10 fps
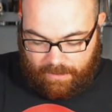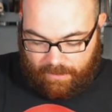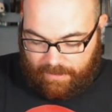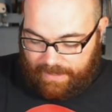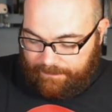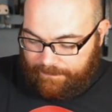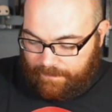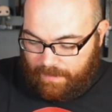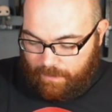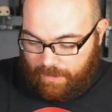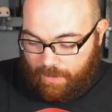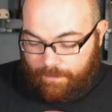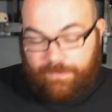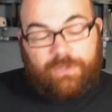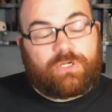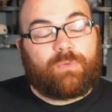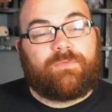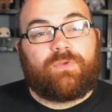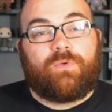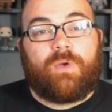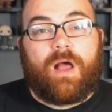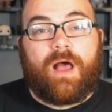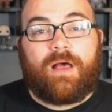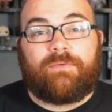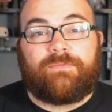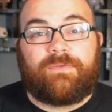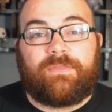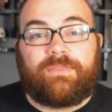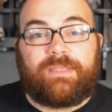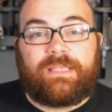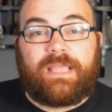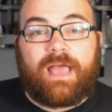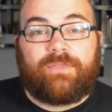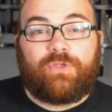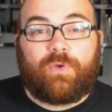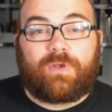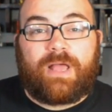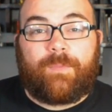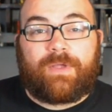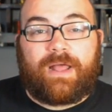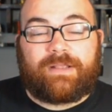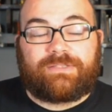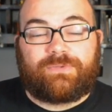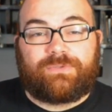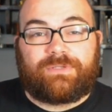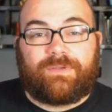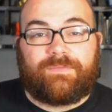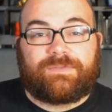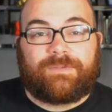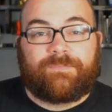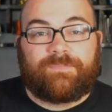All right, there we go. There's our review of the New York Comic Con exclusives.